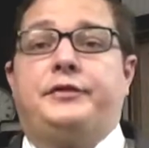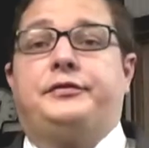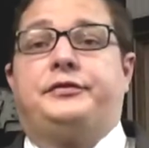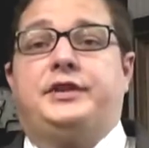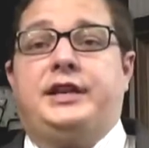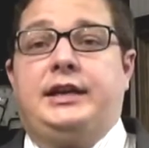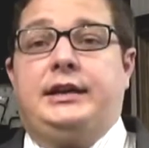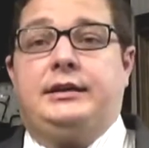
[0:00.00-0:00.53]

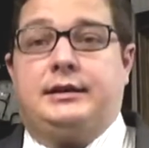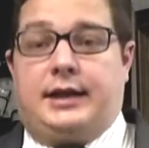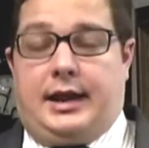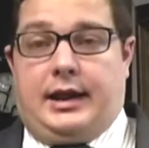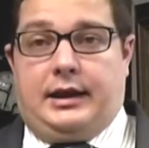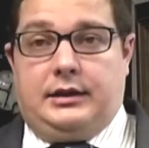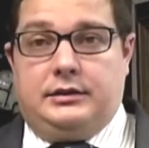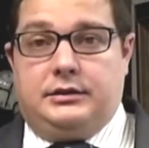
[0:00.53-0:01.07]
15
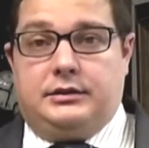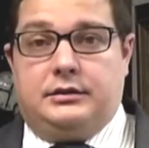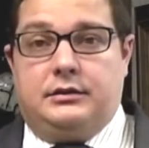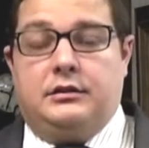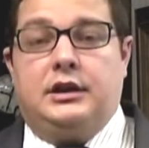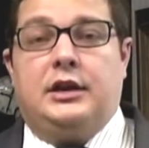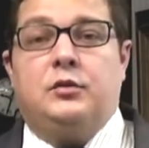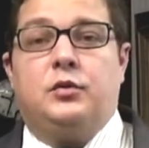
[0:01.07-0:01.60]
days
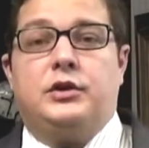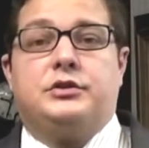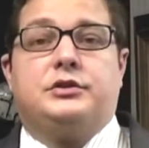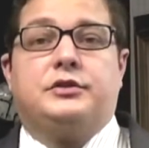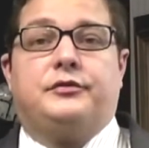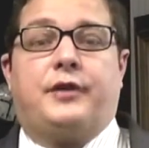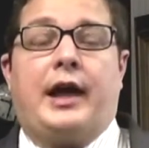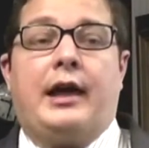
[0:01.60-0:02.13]
in which
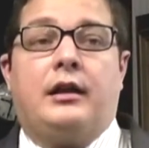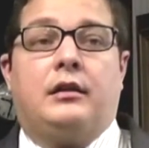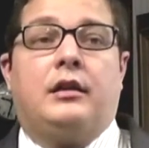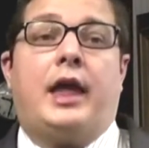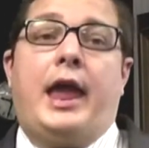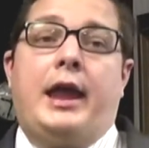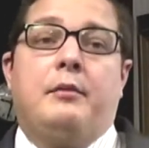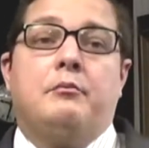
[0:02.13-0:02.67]
to
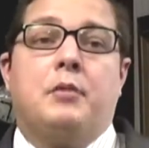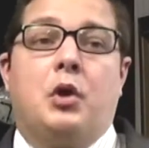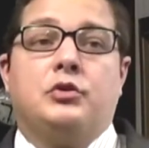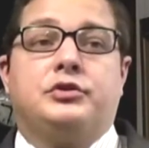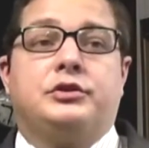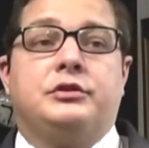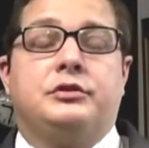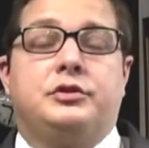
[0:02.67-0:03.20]
file a
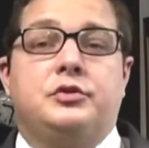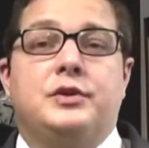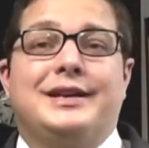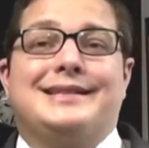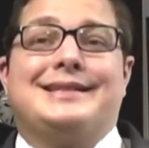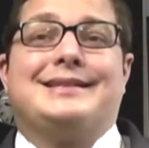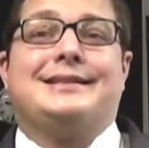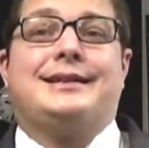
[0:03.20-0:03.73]
motion to
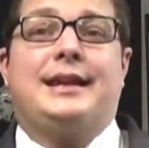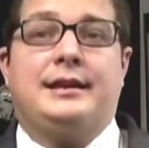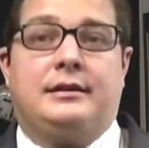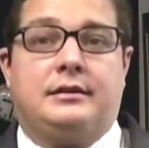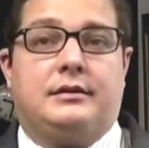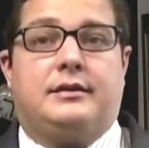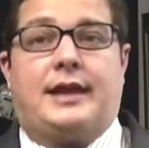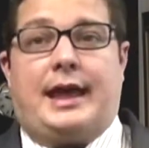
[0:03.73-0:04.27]

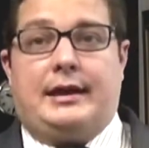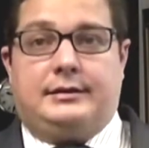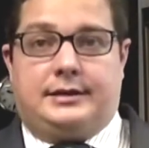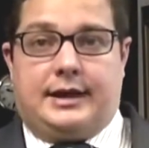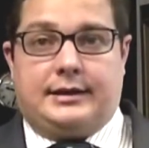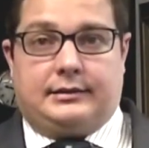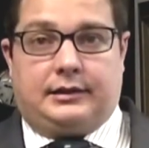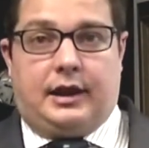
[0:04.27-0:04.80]
extend that
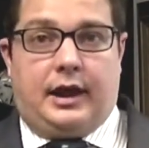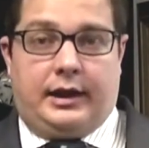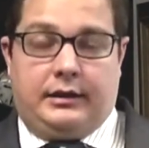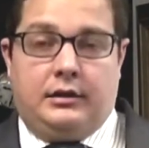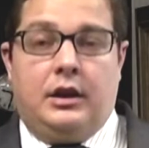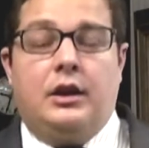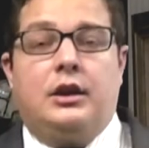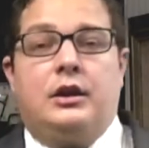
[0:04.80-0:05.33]

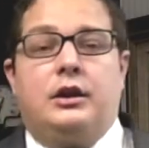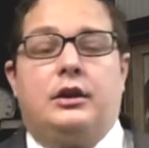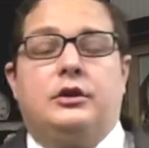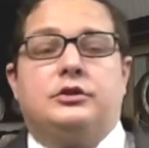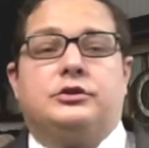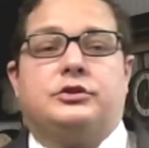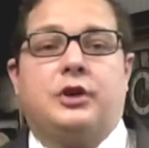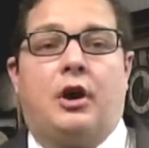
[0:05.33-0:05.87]
deadline.
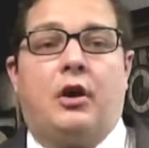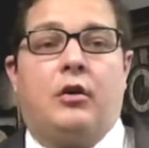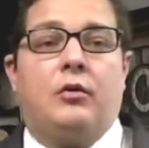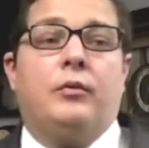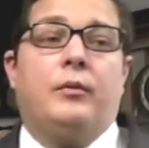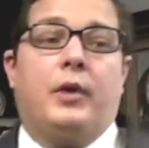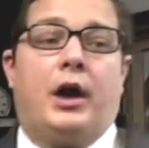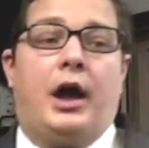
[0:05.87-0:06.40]

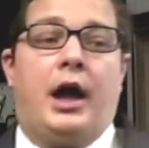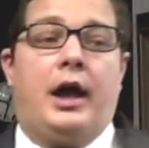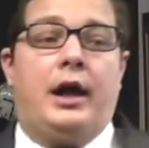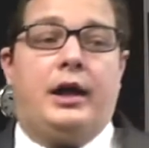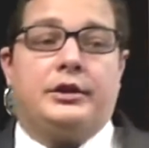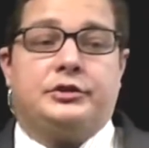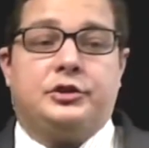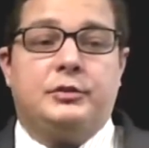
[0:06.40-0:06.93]
So,
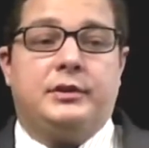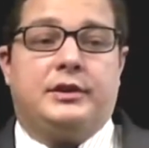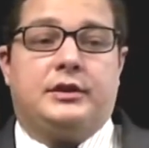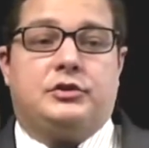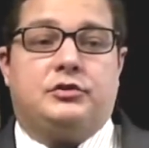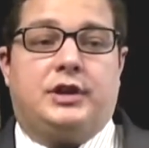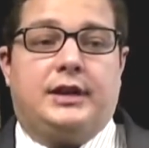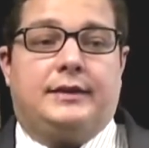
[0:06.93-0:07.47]
uh, assuming
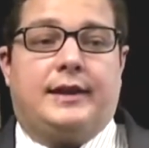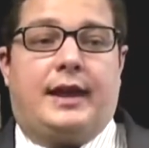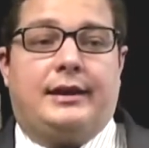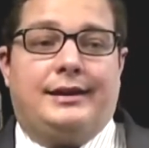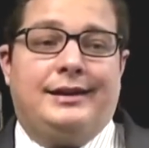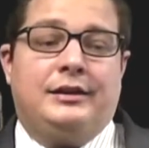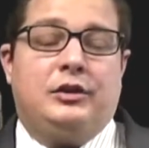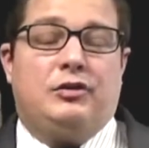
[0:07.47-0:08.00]
that you get
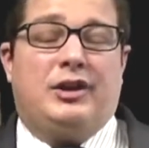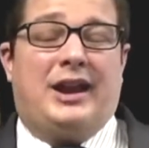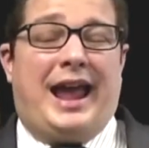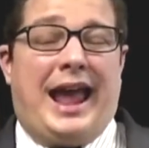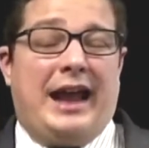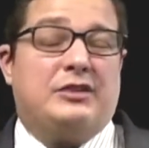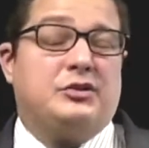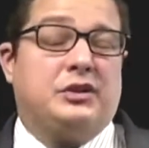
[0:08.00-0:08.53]
that in, you can
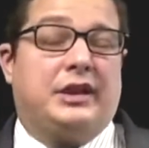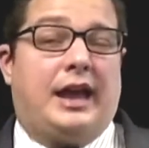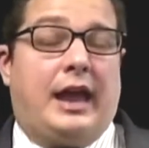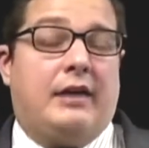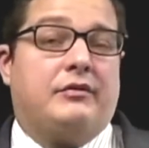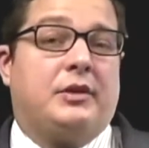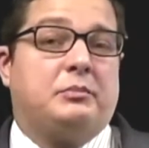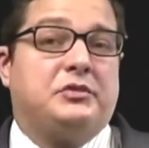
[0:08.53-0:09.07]
actually
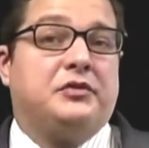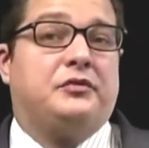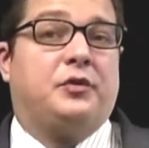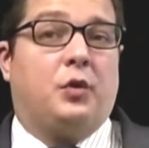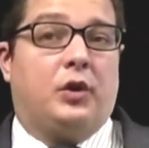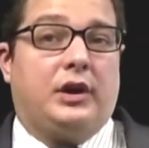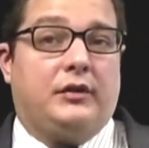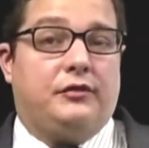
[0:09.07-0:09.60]
have up to
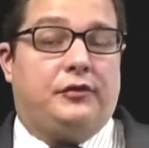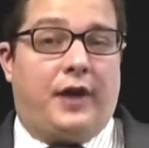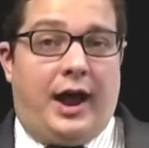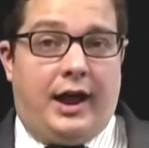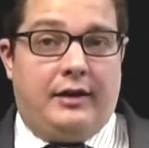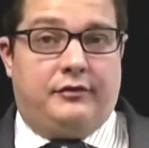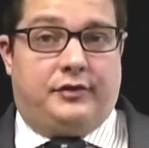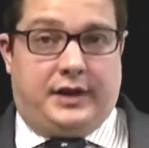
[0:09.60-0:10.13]

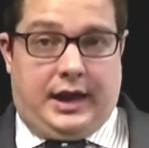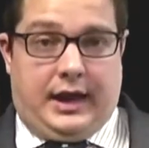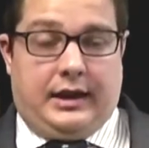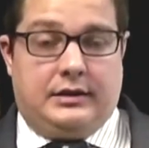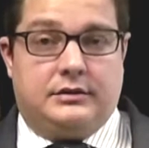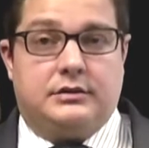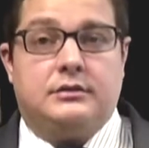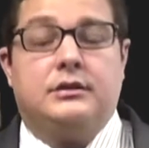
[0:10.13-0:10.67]
45
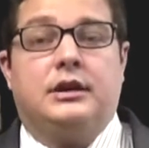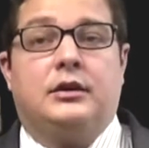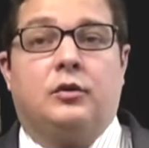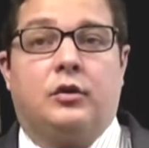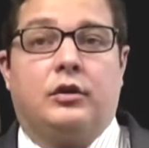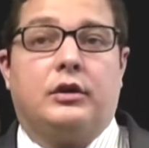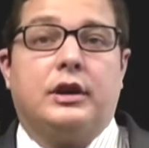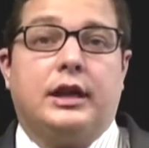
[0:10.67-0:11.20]
days in
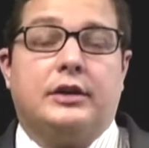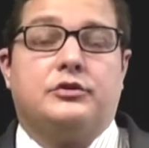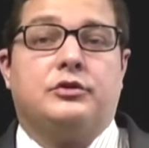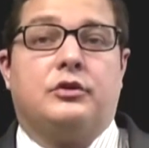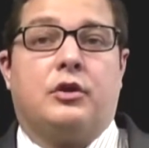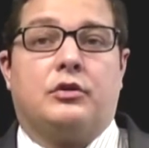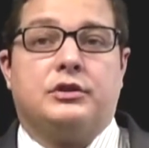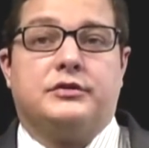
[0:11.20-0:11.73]
order to get
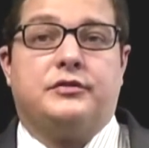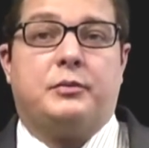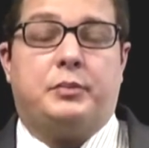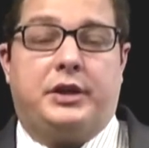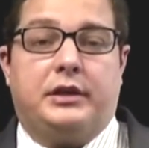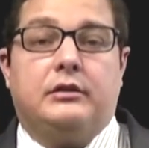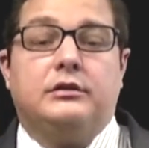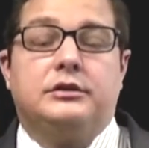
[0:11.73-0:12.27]
your notice of
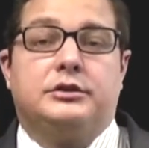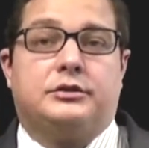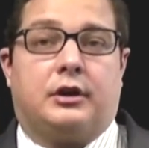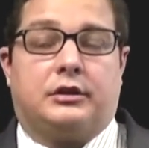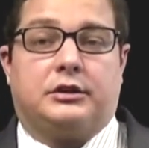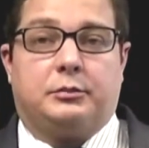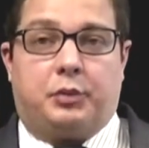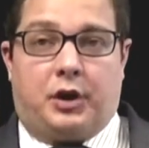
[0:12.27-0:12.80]
appeal to
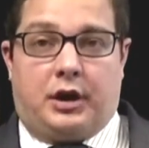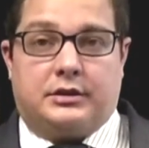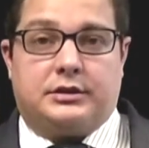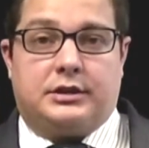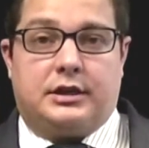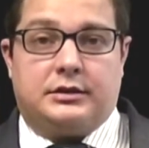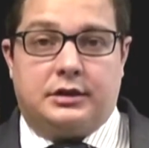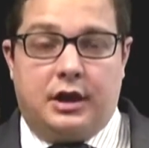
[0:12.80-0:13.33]
start the
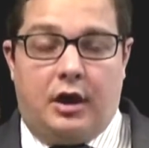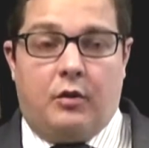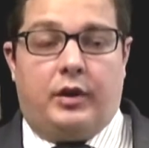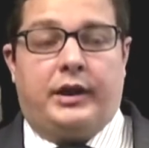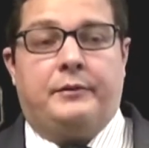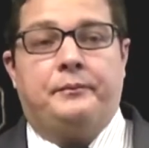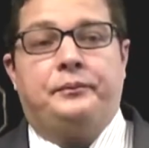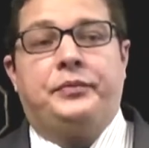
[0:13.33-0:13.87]
process
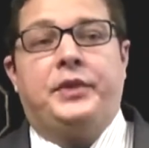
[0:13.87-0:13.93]
going.